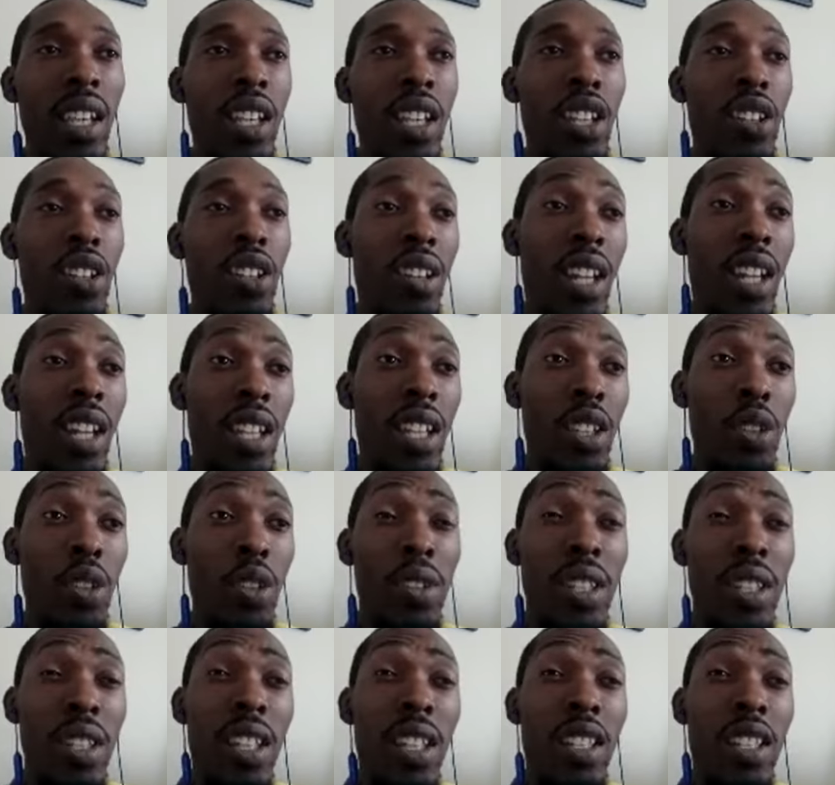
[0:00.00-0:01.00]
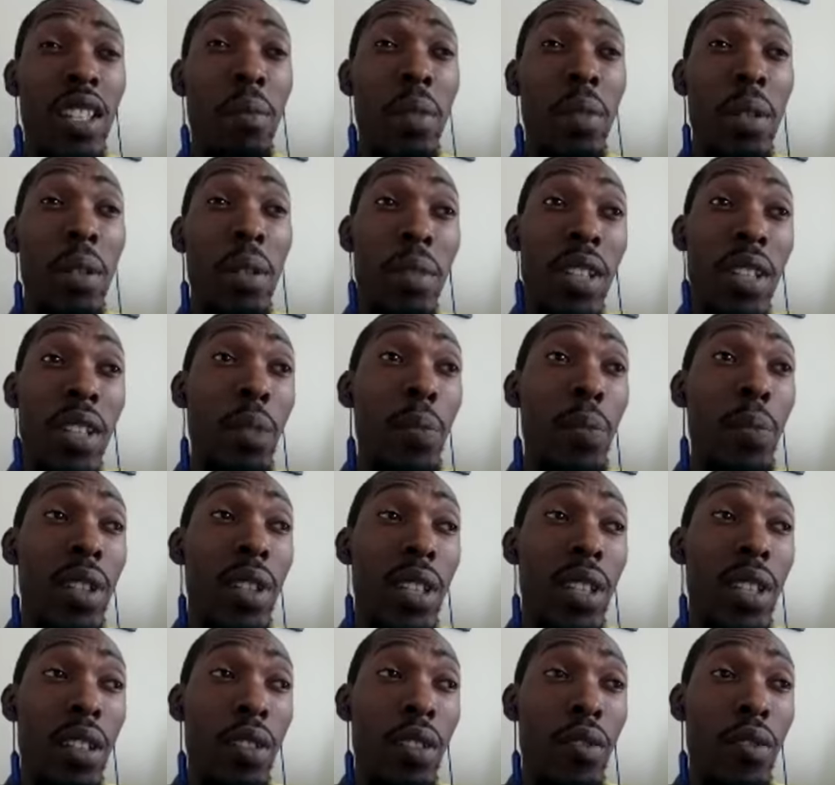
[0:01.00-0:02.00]
You're not using it to be
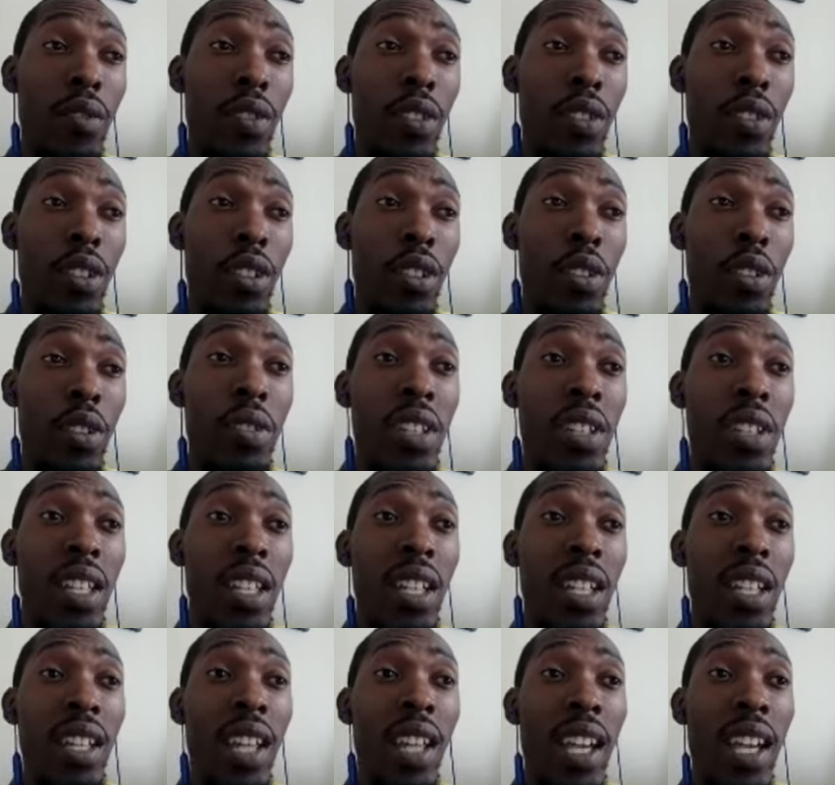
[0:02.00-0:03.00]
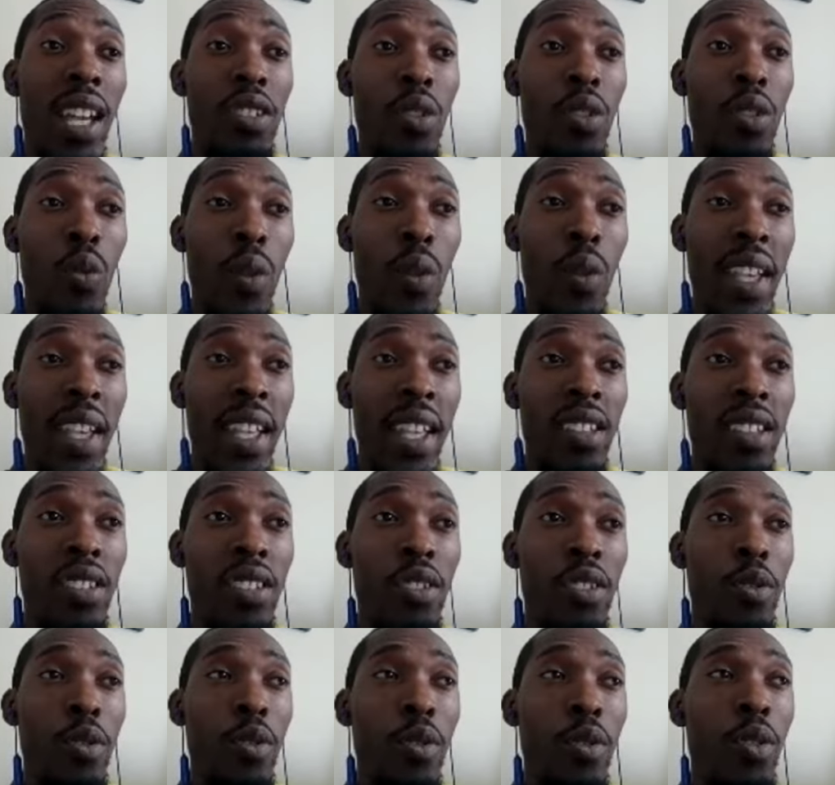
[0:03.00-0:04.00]
manipulative, you're using it as a way
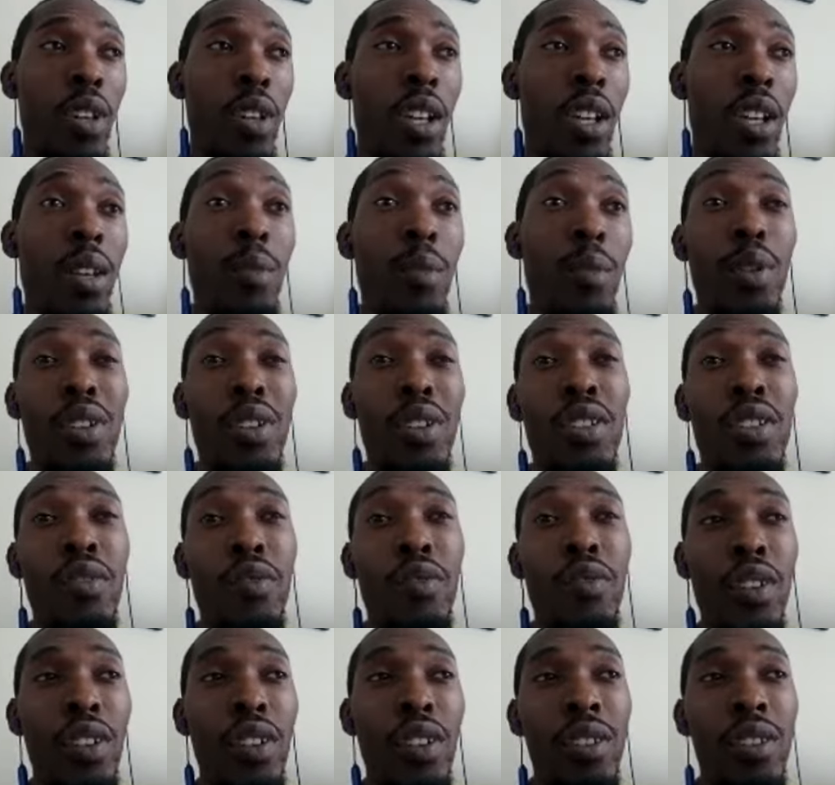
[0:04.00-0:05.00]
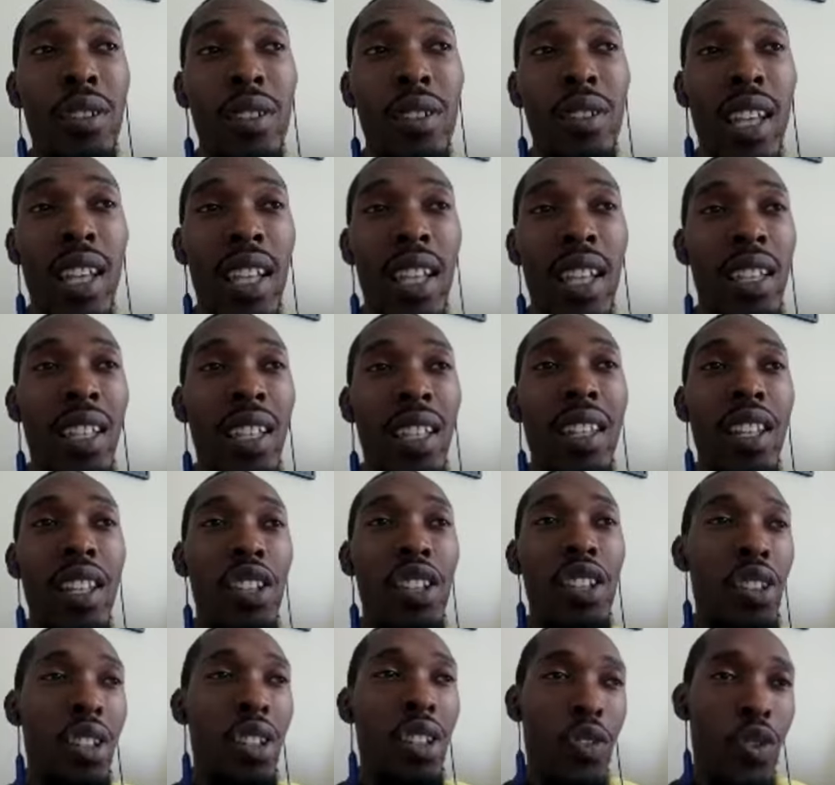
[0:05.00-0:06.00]
to push further like
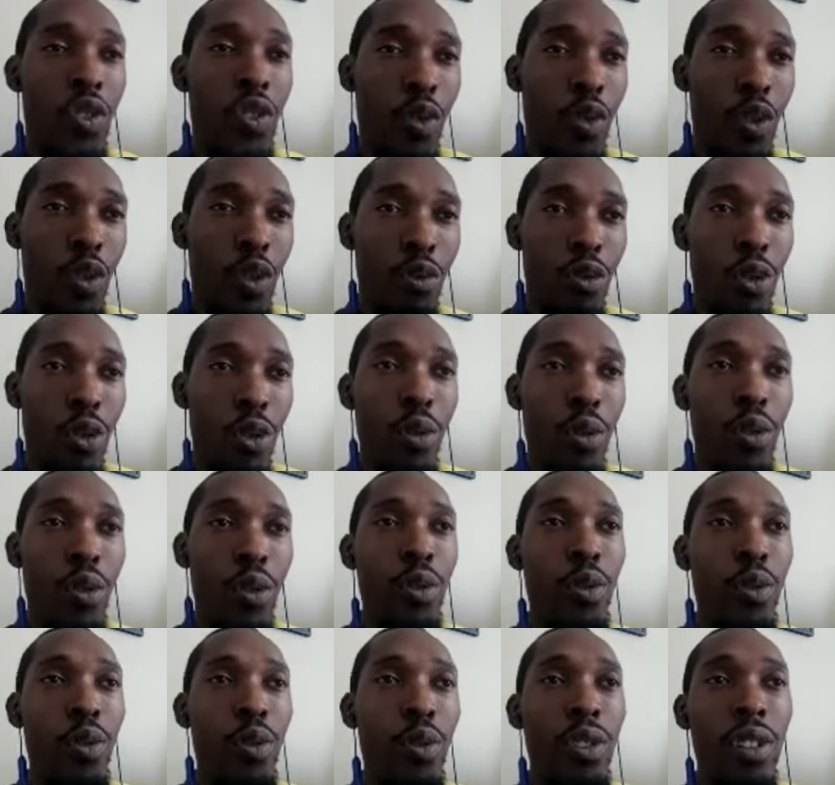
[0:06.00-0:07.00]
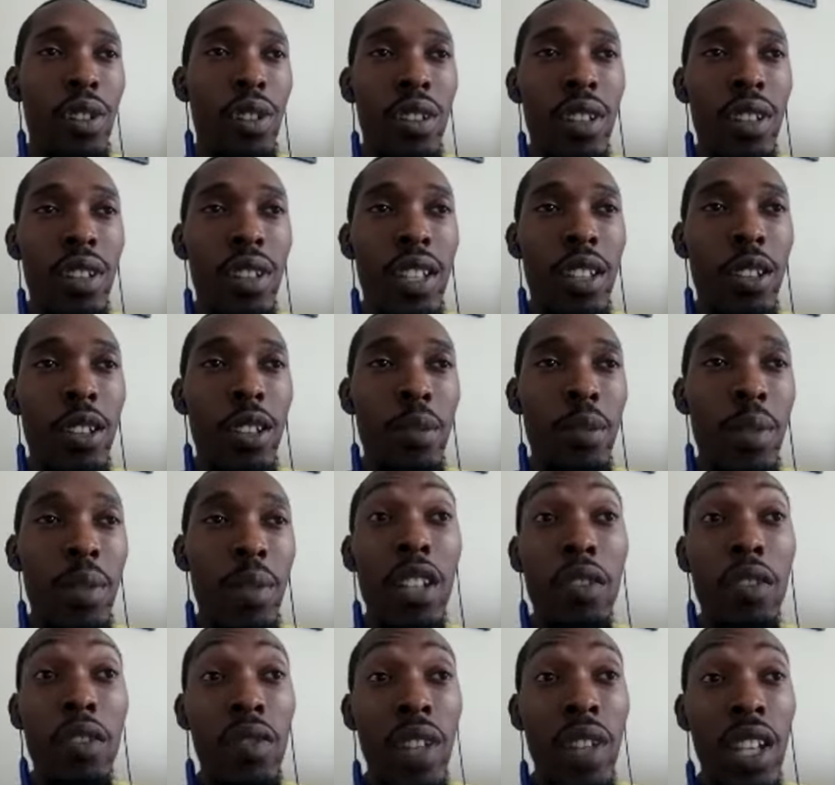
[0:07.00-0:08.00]
initiatives of growth or, you know,
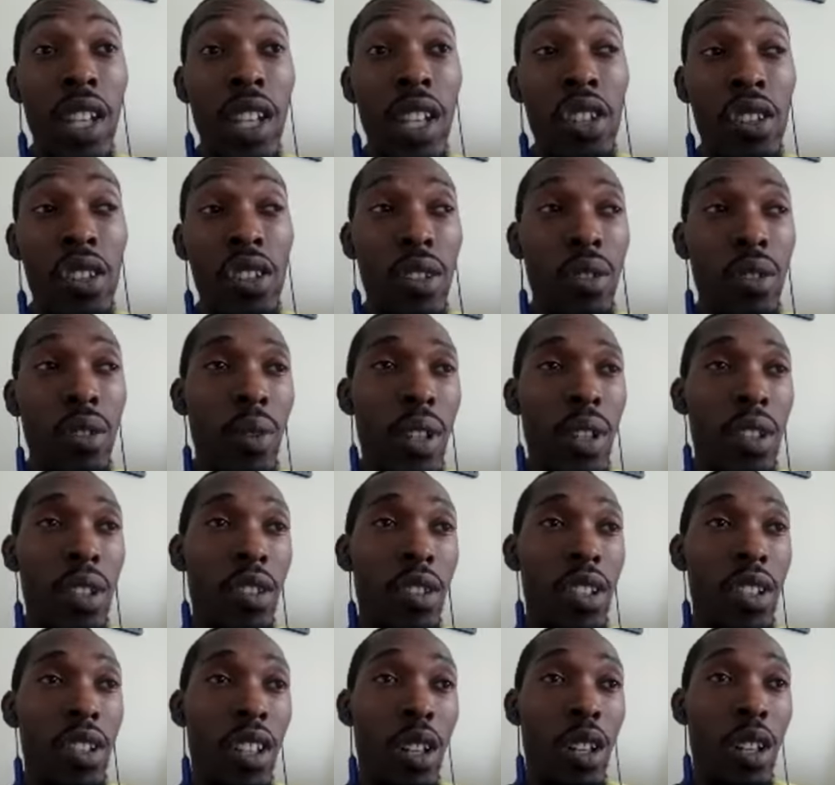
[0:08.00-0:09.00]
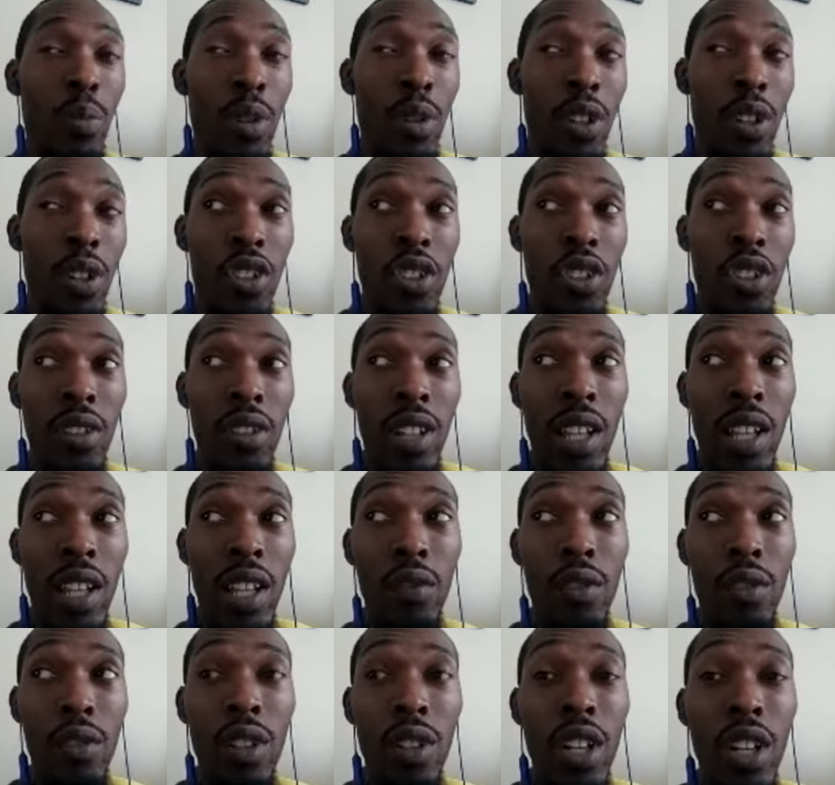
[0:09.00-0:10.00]
innovation, whether it's on a personal
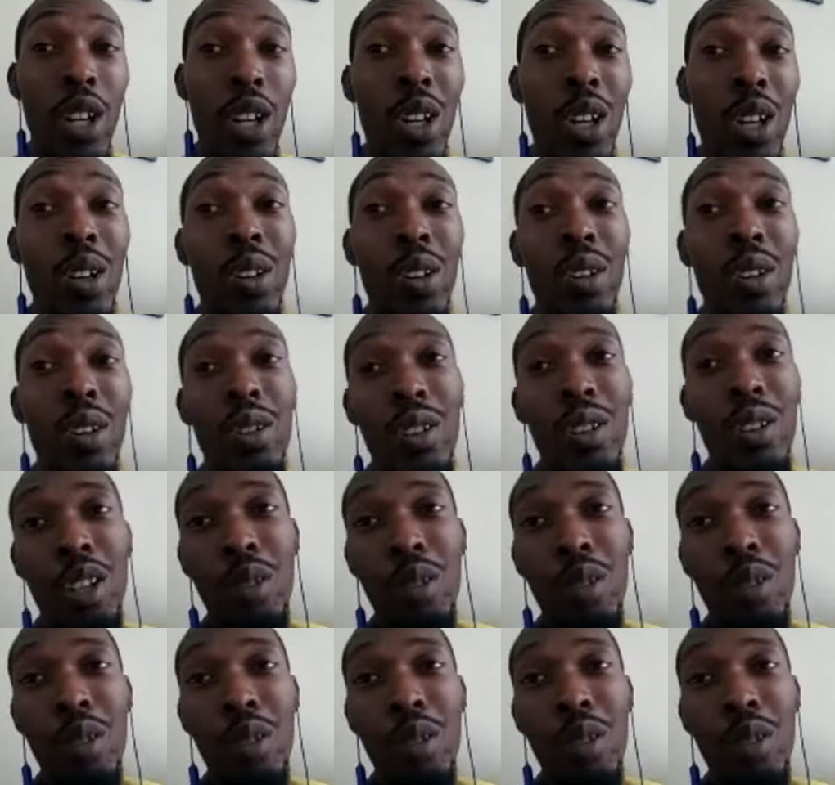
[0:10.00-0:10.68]
level or in